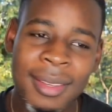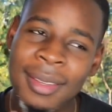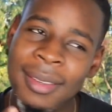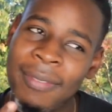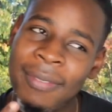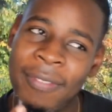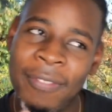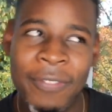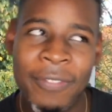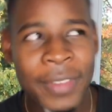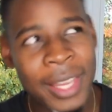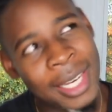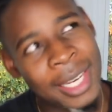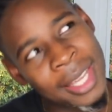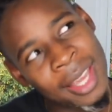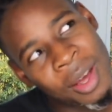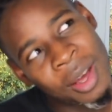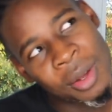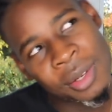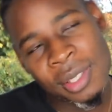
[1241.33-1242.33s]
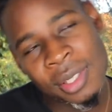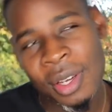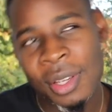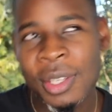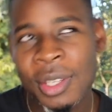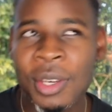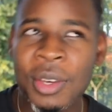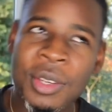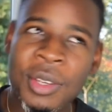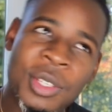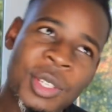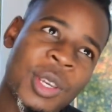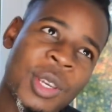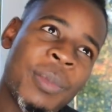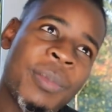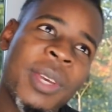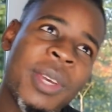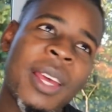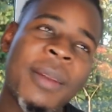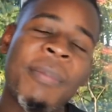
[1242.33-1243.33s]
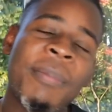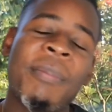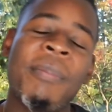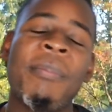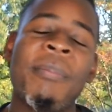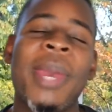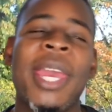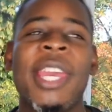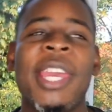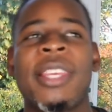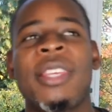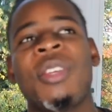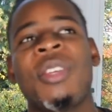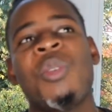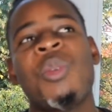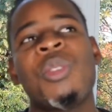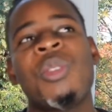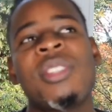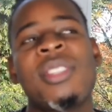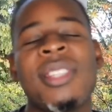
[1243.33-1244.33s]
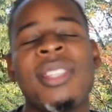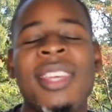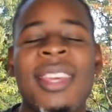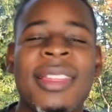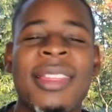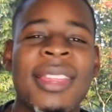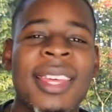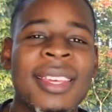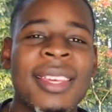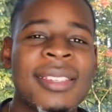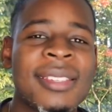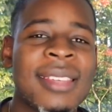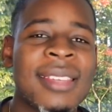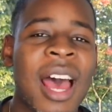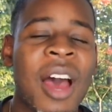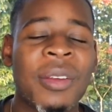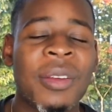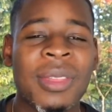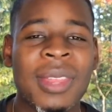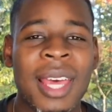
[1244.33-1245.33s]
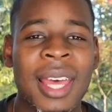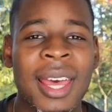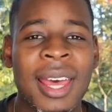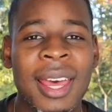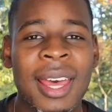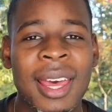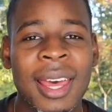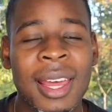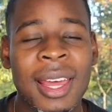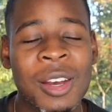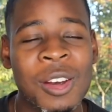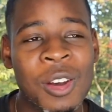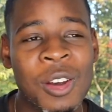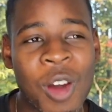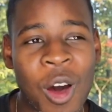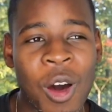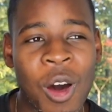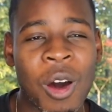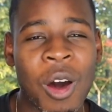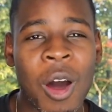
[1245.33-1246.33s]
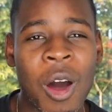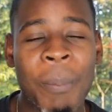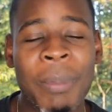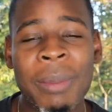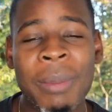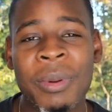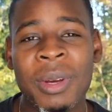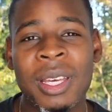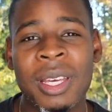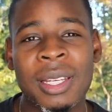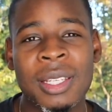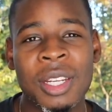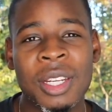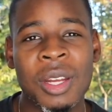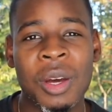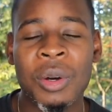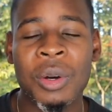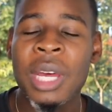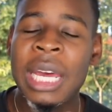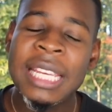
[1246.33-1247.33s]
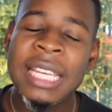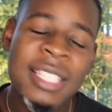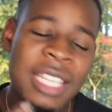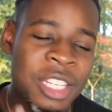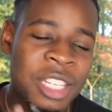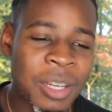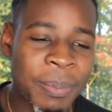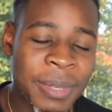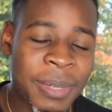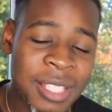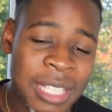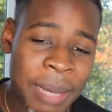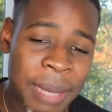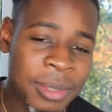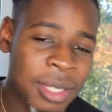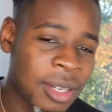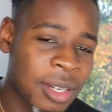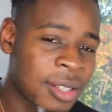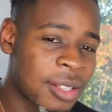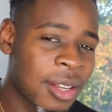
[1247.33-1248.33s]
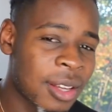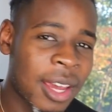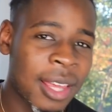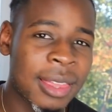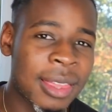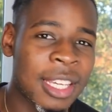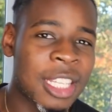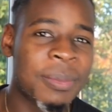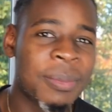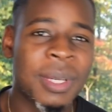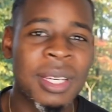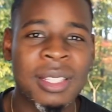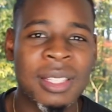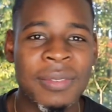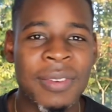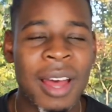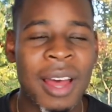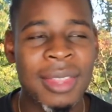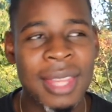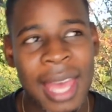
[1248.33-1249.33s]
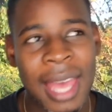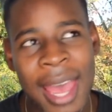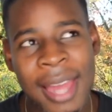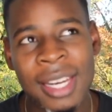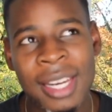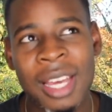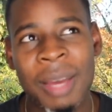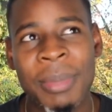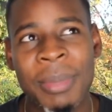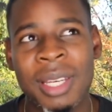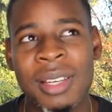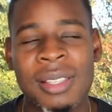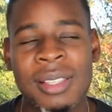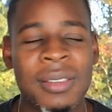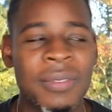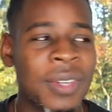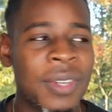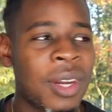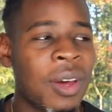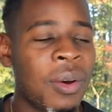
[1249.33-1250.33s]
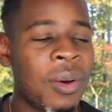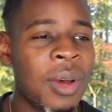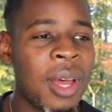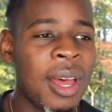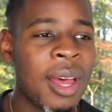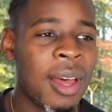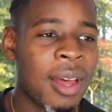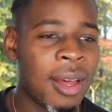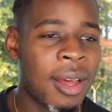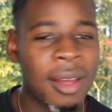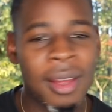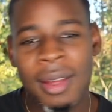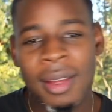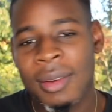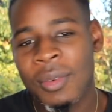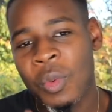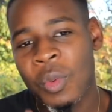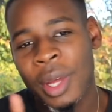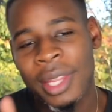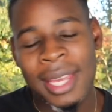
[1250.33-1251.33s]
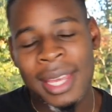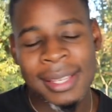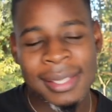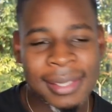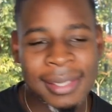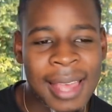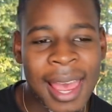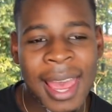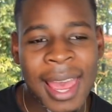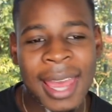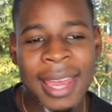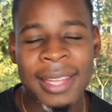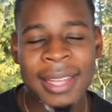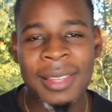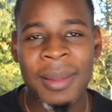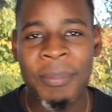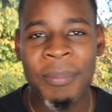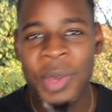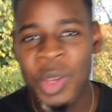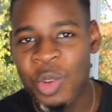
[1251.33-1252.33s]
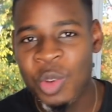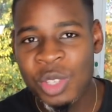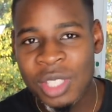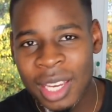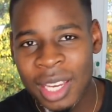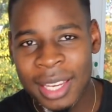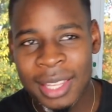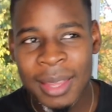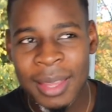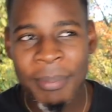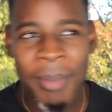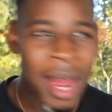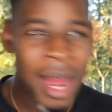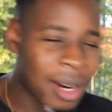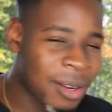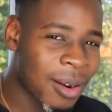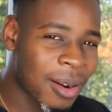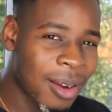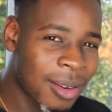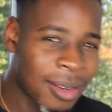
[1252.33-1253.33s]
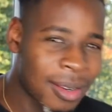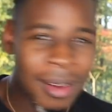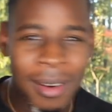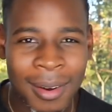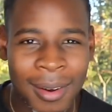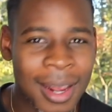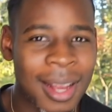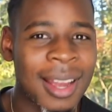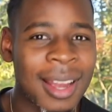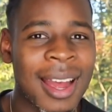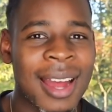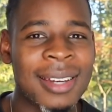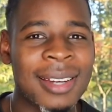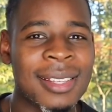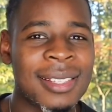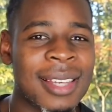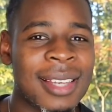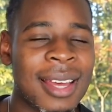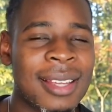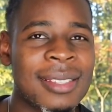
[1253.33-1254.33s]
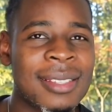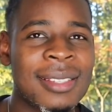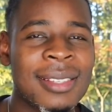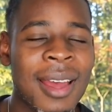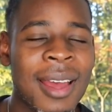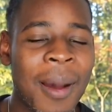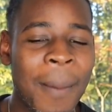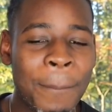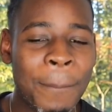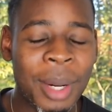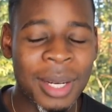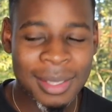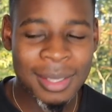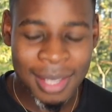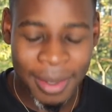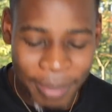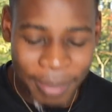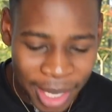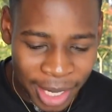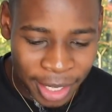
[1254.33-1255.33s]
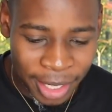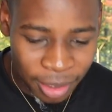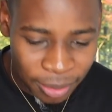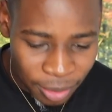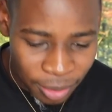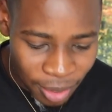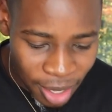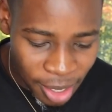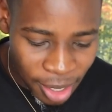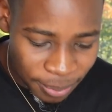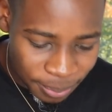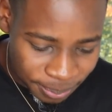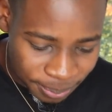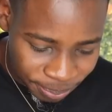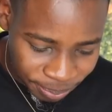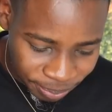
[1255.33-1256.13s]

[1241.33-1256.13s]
videos or YouTube can make you see things how they're not, or people can, you know, change your perception on certain things because of how they edit, because of, you know, what they say and the music in the background and all that kind of jazz. But to me, right,